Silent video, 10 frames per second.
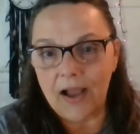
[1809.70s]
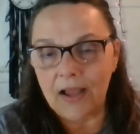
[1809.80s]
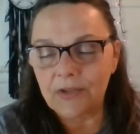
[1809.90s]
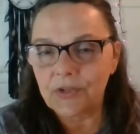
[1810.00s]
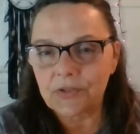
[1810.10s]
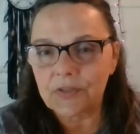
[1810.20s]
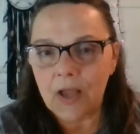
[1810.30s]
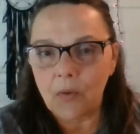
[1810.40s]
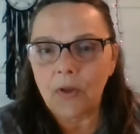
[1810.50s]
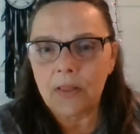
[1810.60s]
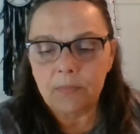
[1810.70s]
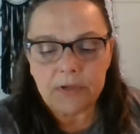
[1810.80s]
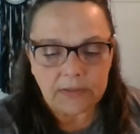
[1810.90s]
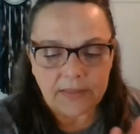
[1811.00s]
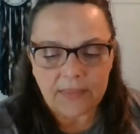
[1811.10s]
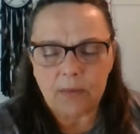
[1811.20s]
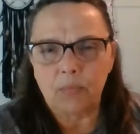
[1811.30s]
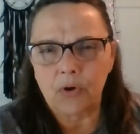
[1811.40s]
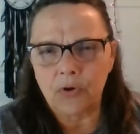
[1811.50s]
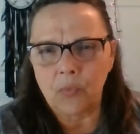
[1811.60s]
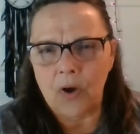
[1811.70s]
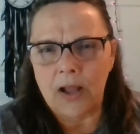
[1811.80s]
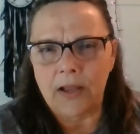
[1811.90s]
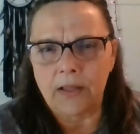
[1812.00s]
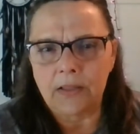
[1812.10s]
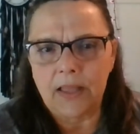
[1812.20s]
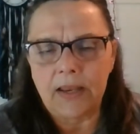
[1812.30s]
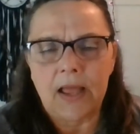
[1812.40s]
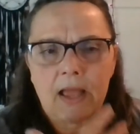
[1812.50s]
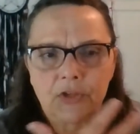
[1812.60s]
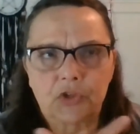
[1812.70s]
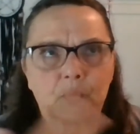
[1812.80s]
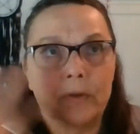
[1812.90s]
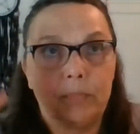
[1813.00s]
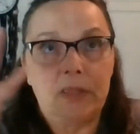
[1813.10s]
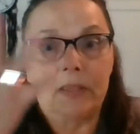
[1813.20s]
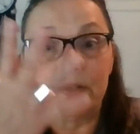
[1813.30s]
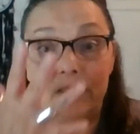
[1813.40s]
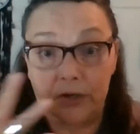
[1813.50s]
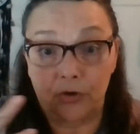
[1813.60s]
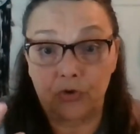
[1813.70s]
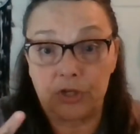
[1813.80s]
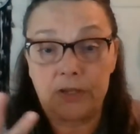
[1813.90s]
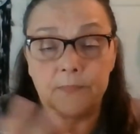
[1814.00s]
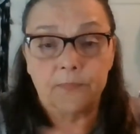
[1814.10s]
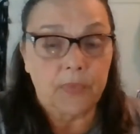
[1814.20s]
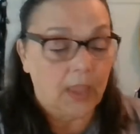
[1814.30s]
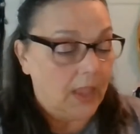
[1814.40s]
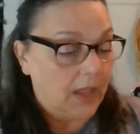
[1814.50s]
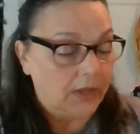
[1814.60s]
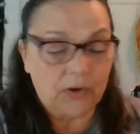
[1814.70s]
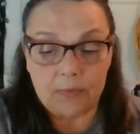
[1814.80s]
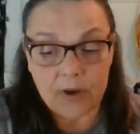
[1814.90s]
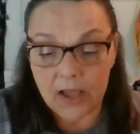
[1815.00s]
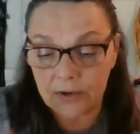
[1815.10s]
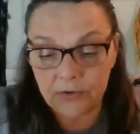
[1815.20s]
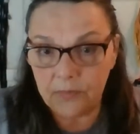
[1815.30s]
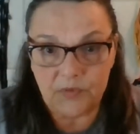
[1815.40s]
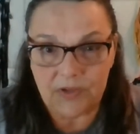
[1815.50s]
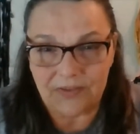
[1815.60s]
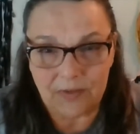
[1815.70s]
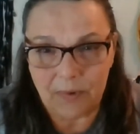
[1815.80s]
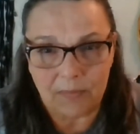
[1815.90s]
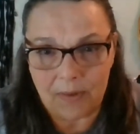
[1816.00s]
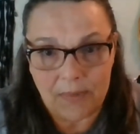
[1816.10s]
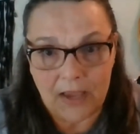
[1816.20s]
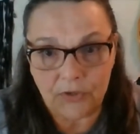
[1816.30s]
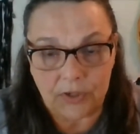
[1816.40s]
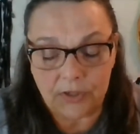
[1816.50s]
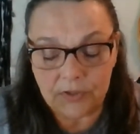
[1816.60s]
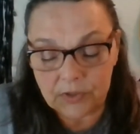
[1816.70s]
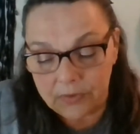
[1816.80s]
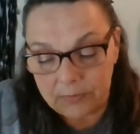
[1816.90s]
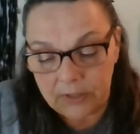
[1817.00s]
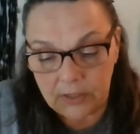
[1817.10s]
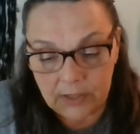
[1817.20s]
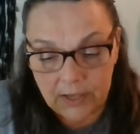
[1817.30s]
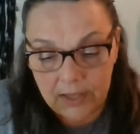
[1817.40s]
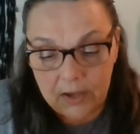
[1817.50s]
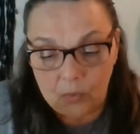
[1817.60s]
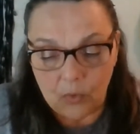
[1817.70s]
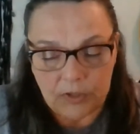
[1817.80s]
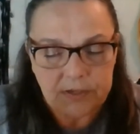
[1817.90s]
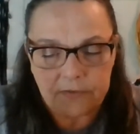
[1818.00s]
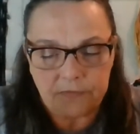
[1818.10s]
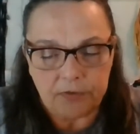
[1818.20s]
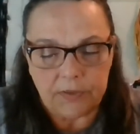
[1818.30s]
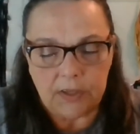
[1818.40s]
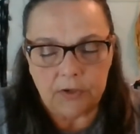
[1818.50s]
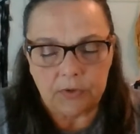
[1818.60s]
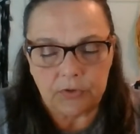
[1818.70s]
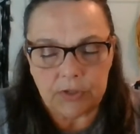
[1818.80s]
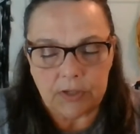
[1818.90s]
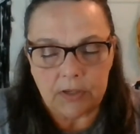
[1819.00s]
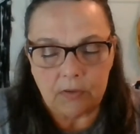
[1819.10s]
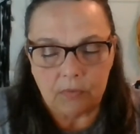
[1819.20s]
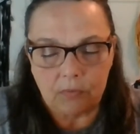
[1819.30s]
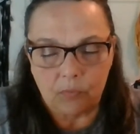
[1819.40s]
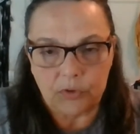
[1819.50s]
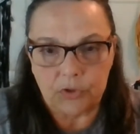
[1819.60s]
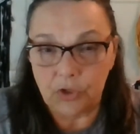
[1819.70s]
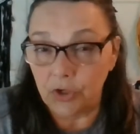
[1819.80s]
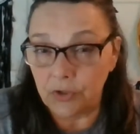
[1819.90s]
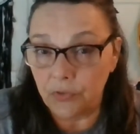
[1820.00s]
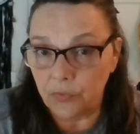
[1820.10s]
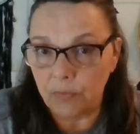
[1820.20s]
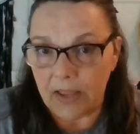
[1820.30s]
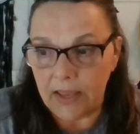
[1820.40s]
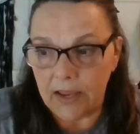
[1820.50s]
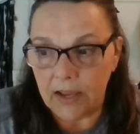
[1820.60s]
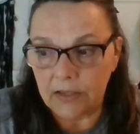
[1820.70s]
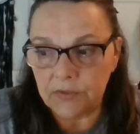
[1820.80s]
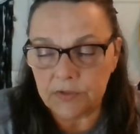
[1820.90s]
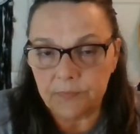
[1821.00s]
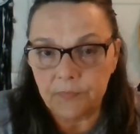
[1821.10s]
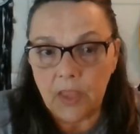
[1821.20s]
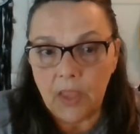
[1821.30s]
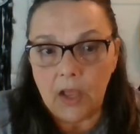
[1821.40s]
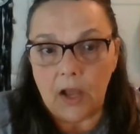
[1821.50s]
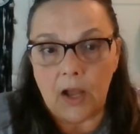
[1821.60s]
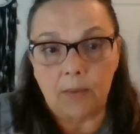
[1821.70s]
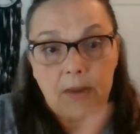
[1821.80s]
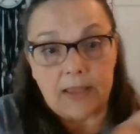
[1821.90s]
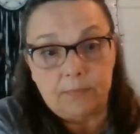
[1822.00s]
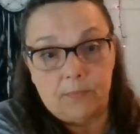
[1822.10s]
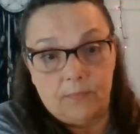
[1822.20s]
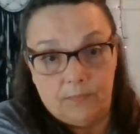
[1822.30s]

I just thought, well, I'm going to let that burn a while. And I, I just want to be in the energy. You know, not, I don't obsess about my magic. So, I mean, once I felt the energy was good through my hands, um, I